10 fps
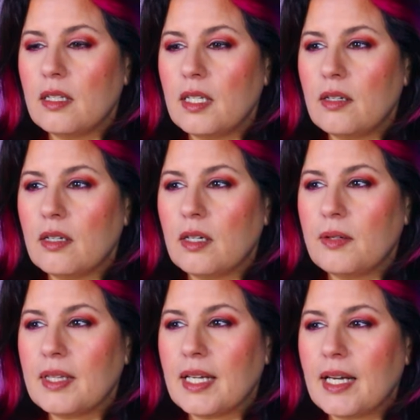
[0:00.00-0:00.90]
They don't go
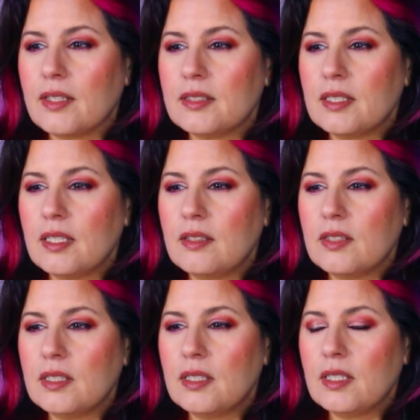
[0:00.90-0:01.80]
on the outside of
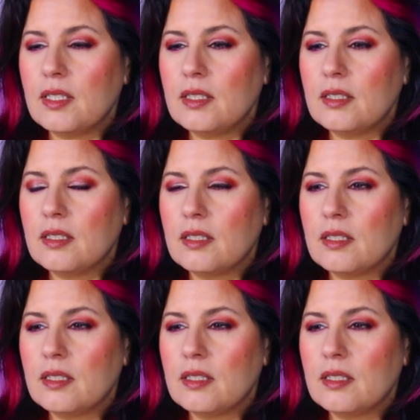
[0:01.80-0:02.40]
the line?